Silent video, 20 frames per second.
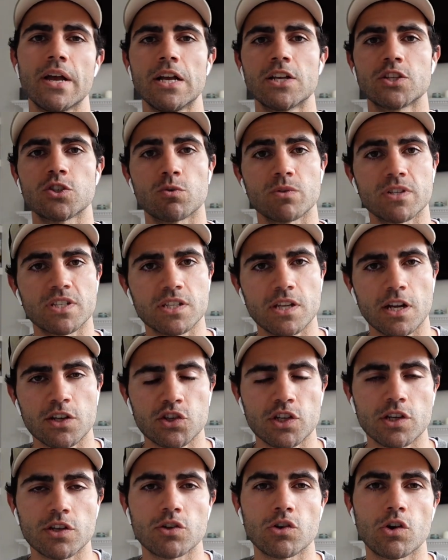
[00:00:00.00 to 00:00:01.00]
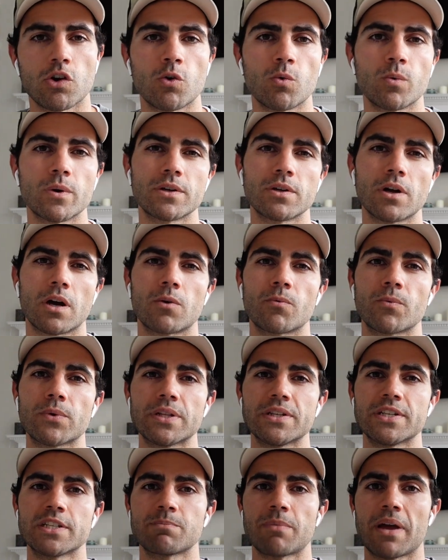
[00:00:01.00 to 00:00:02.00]
So it's touch and go. We're not
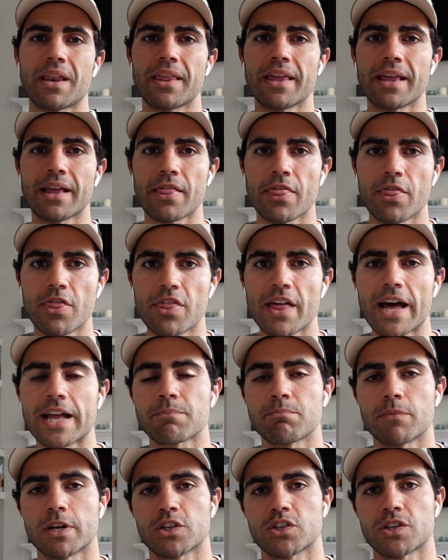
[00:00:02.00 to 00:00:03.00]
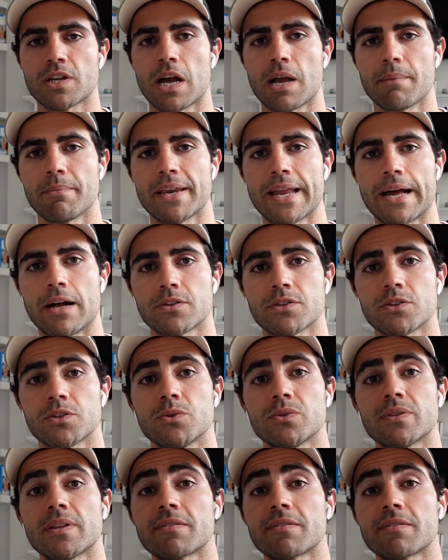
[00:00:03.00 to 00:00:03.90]
really spending that much time in altitude.